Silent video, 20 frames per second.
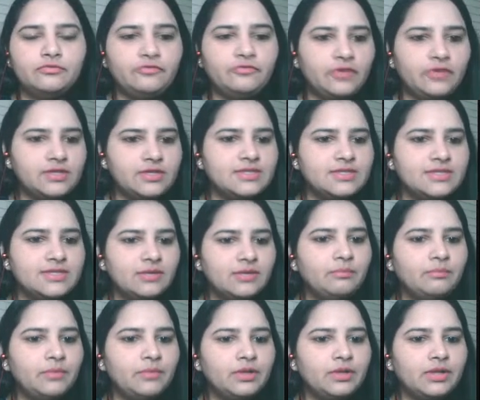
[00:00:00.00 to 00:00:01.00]
First
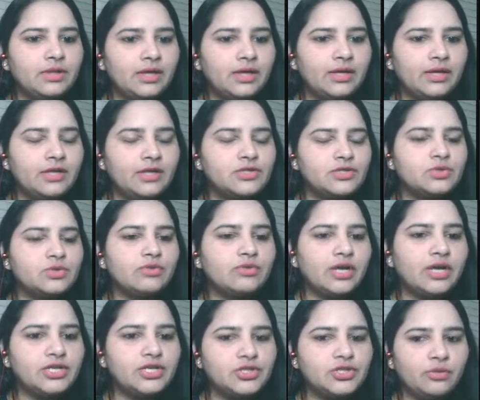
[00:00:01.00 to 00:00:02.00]
simple thing is to
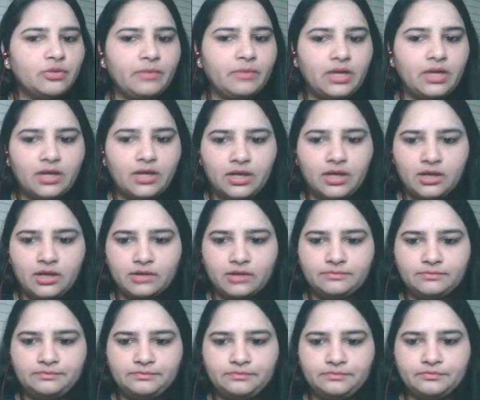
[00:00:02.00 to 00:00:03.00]
write your main idea.